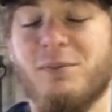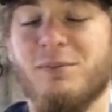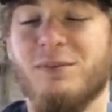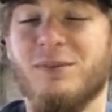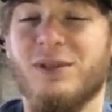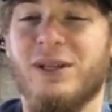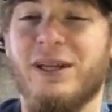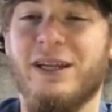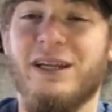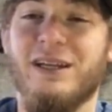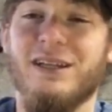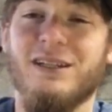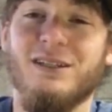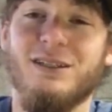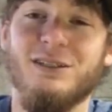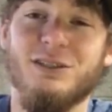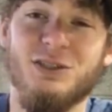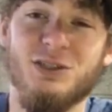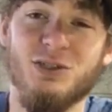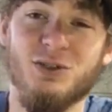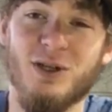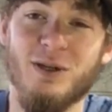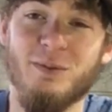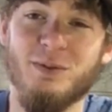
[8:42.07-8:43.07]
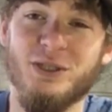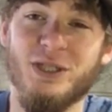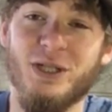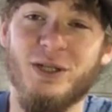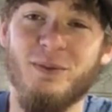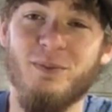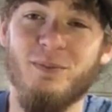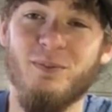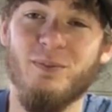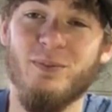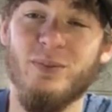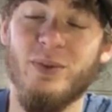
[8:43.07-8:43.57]
Link in the
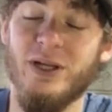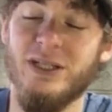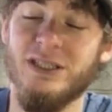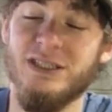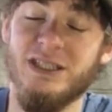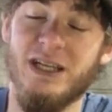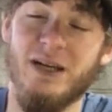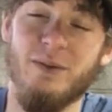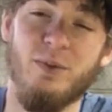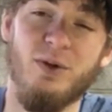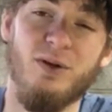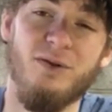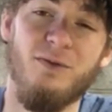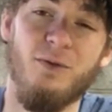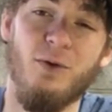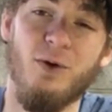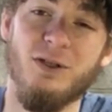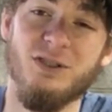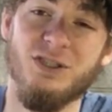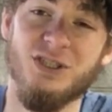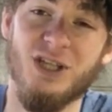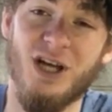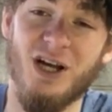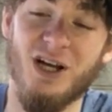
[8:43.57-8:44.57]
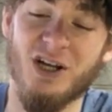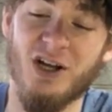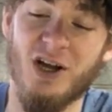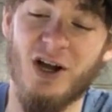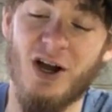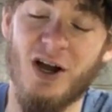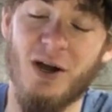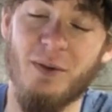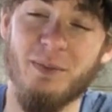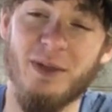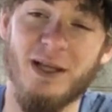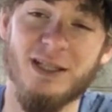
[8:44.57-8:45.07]
description,
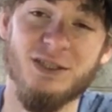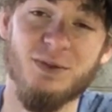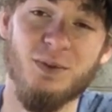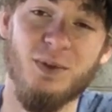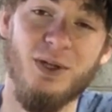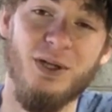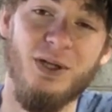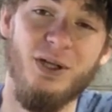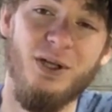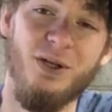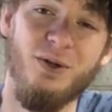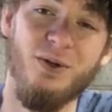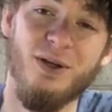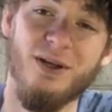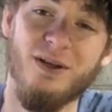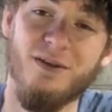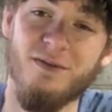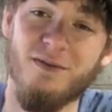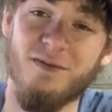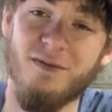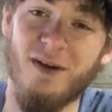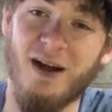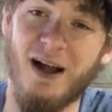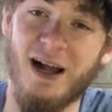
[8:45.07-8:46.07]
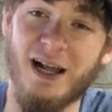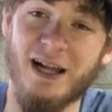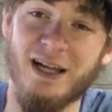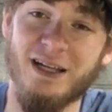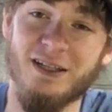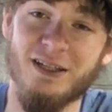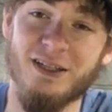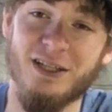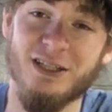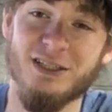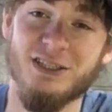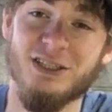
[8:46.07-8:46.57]
blazingemberforge.com. That's where you can
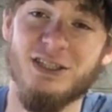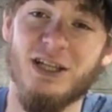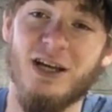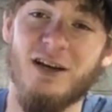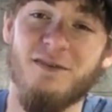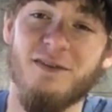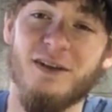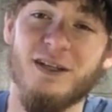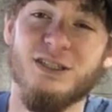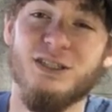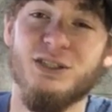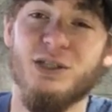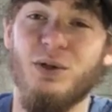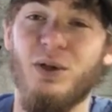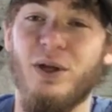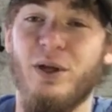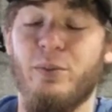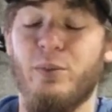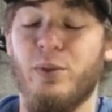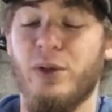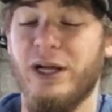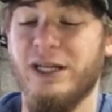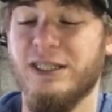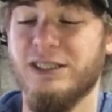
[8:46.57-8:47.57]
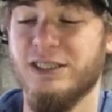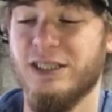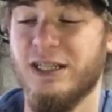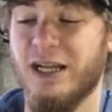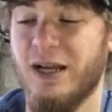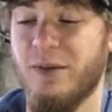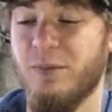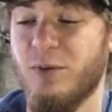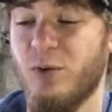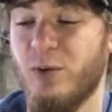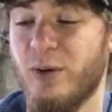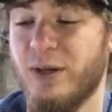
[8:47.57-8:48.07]
find this stuff. That's the only place that
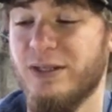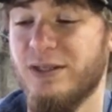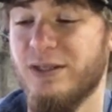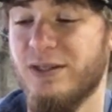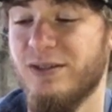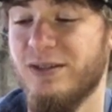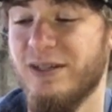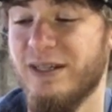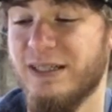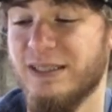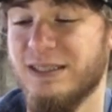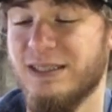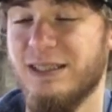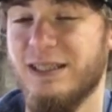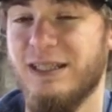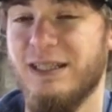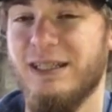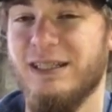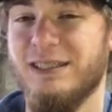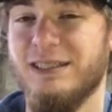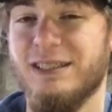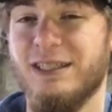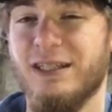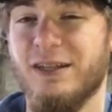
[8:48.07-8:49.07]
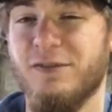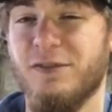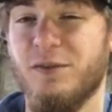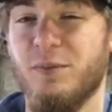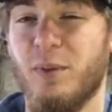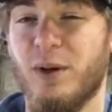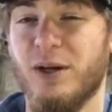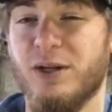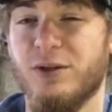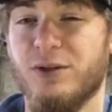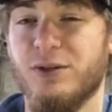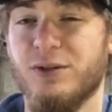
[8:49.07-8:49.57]
I'm going to list these gift
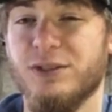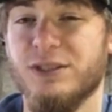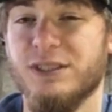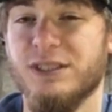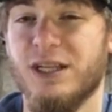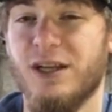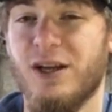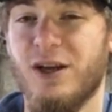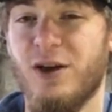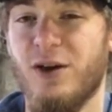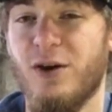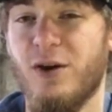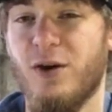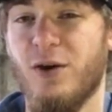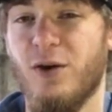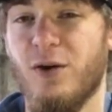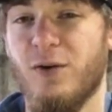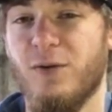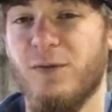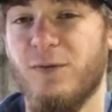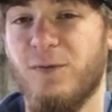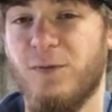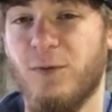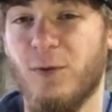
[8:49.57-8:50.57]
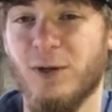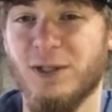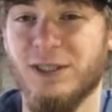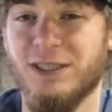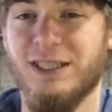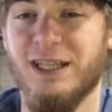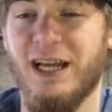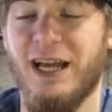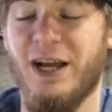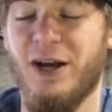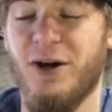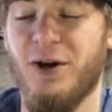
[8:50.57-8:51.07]
bundles for
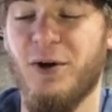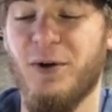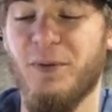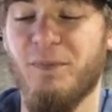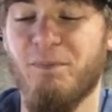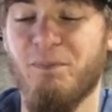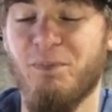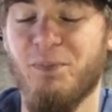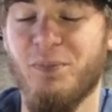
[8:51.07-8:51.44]
sale.